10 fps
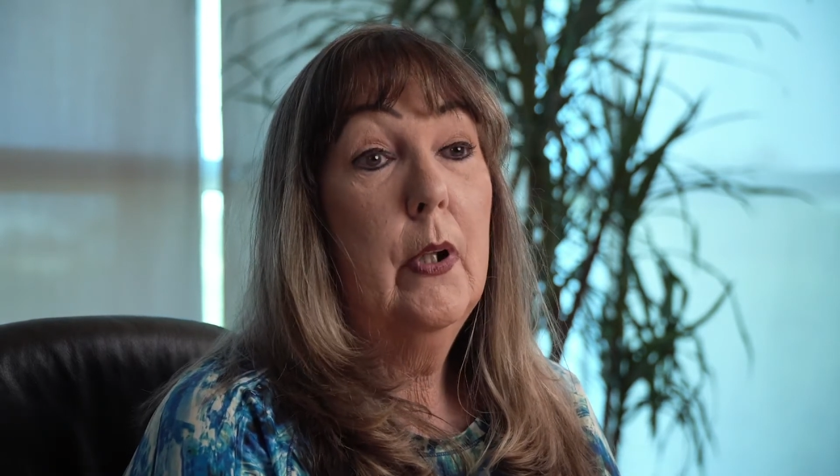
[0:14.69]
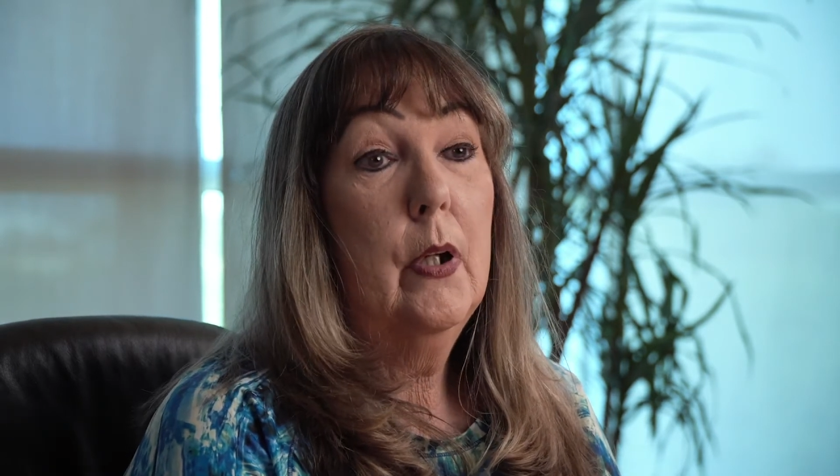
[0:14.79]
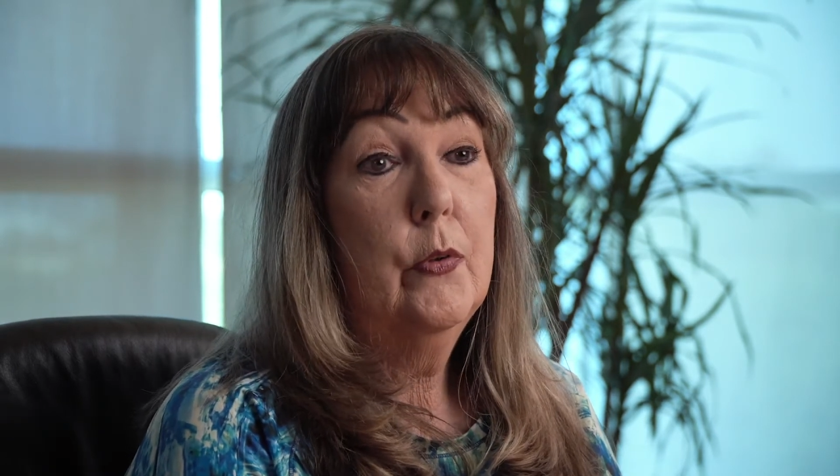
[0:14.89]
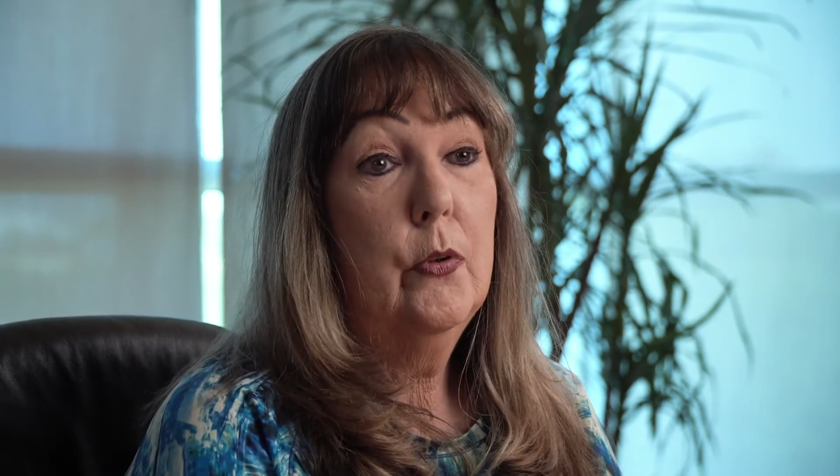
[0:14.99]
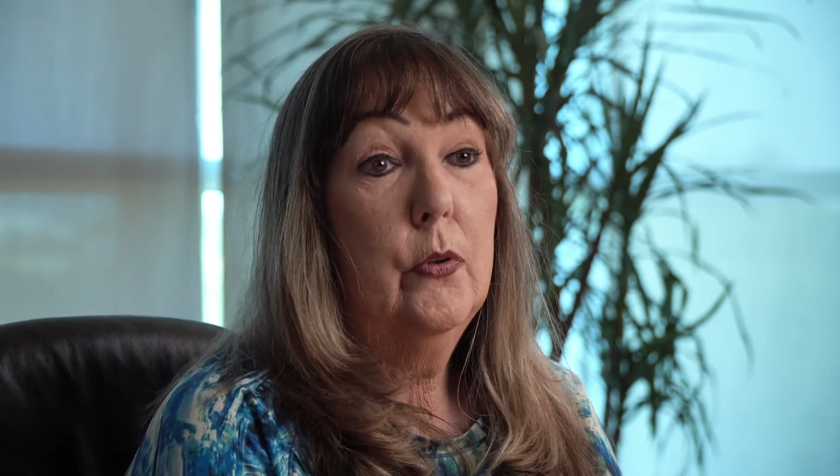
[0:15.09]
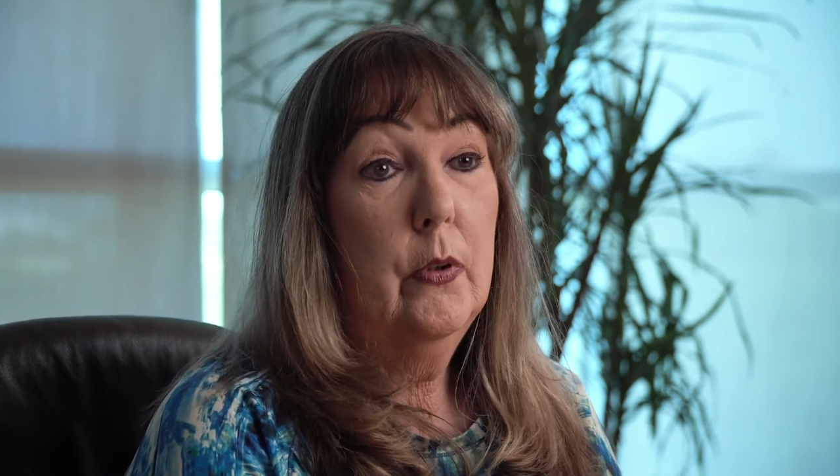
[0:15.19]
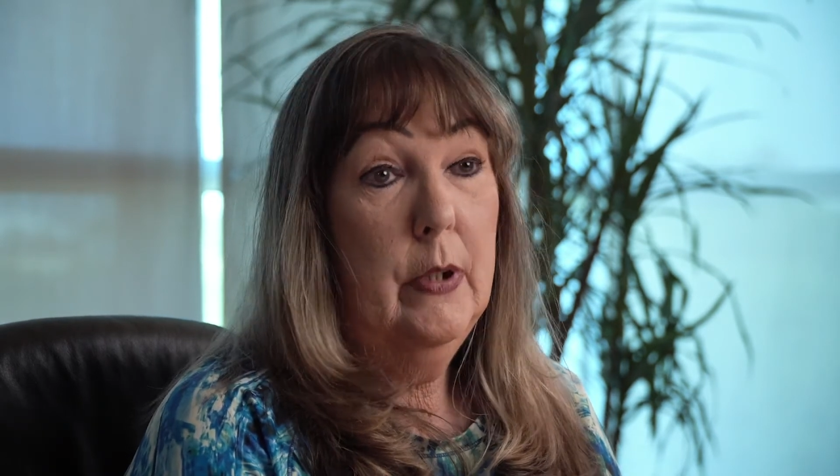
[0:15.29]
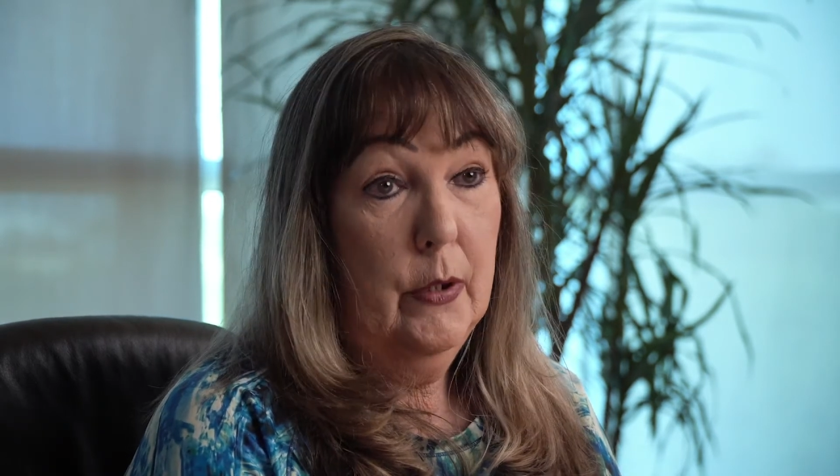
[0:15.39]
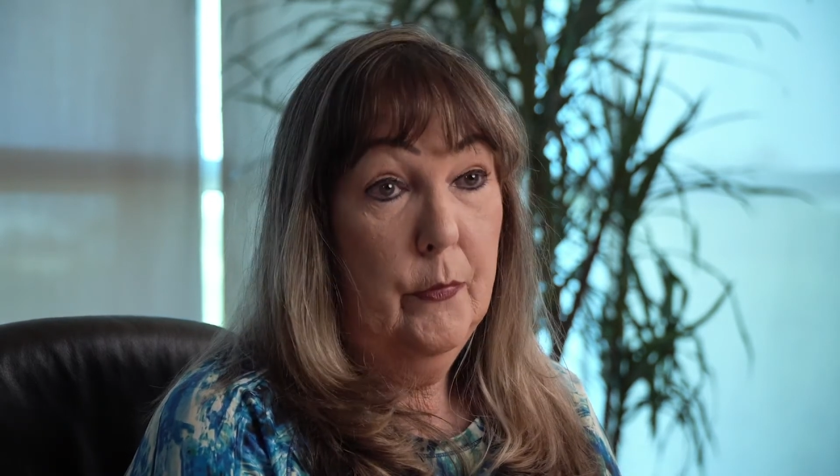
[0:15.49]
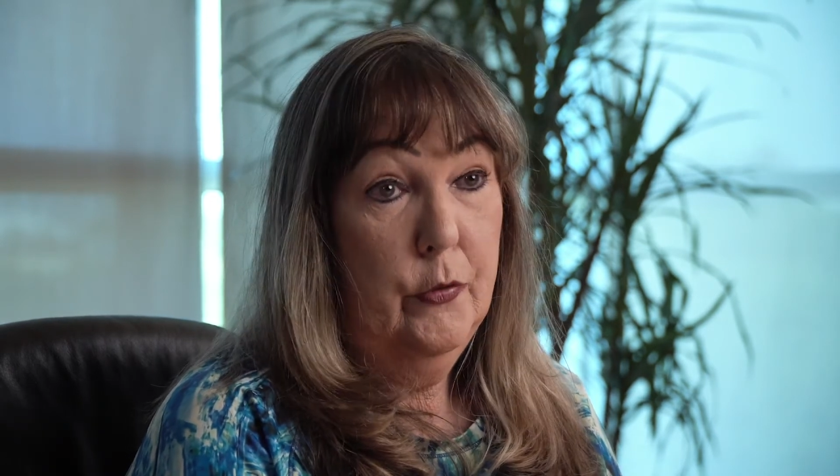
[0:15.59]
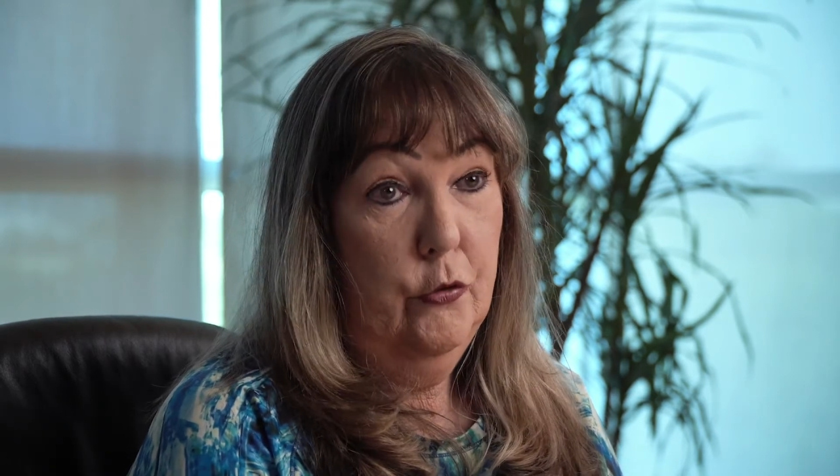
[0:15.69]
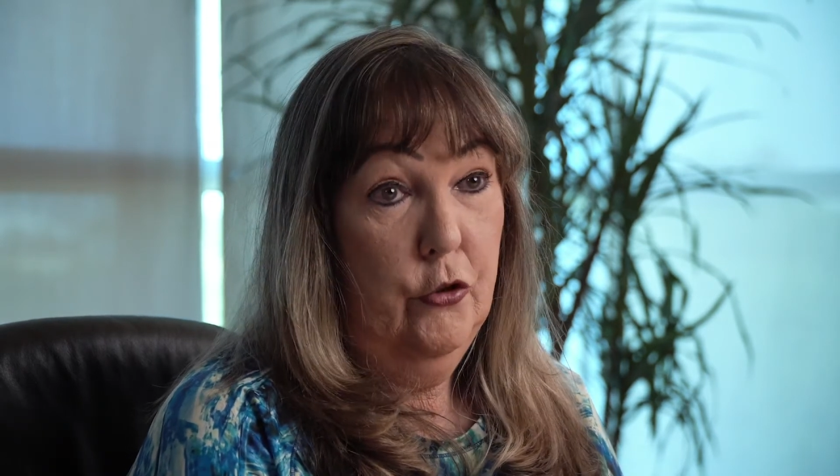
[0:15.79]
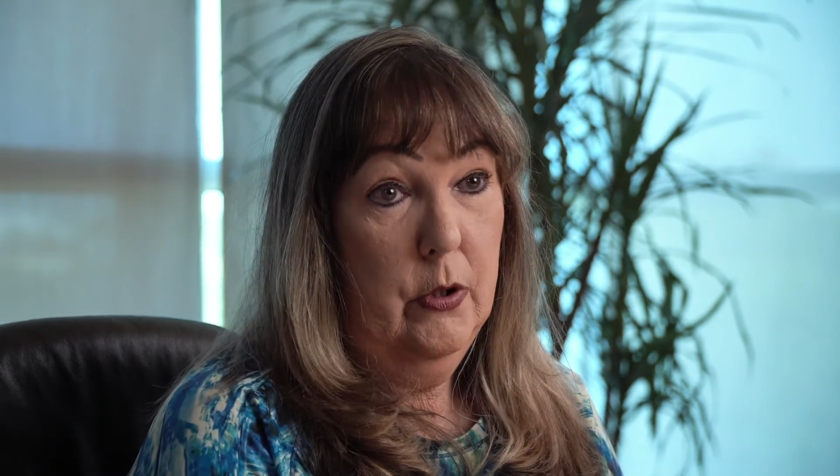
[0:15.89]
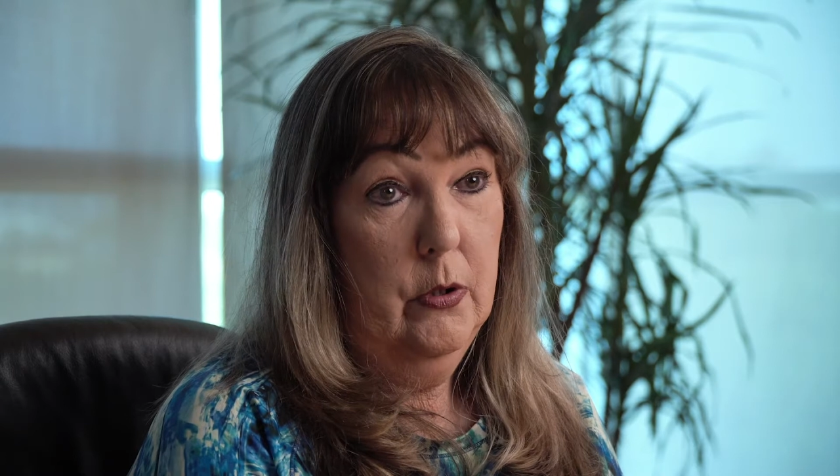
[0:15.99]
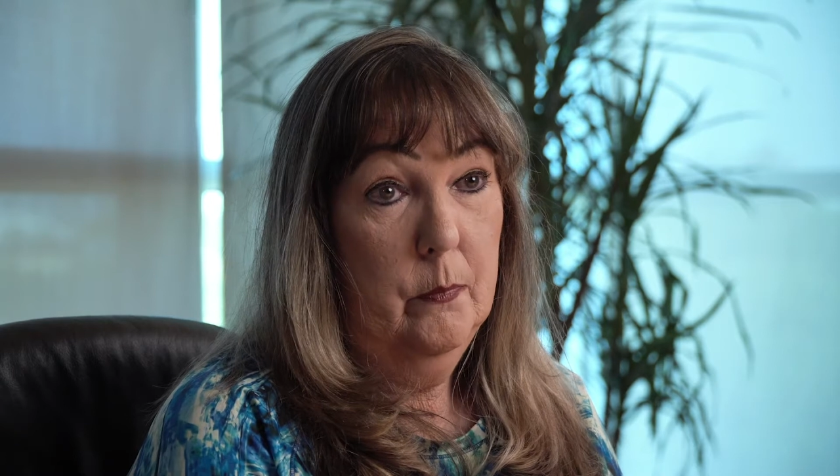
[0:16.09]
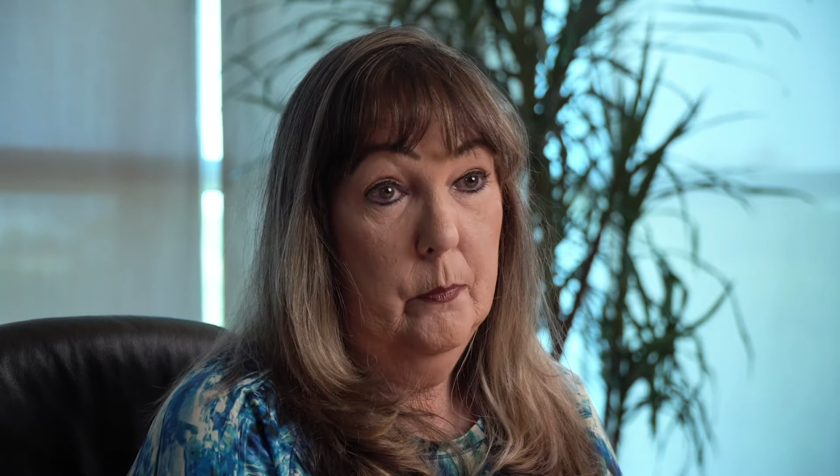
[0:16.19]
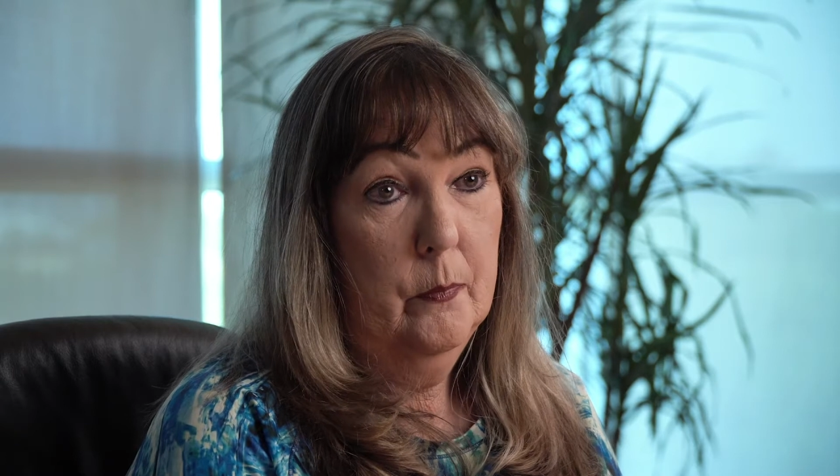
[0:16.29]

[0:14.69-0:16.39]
level neck fusion.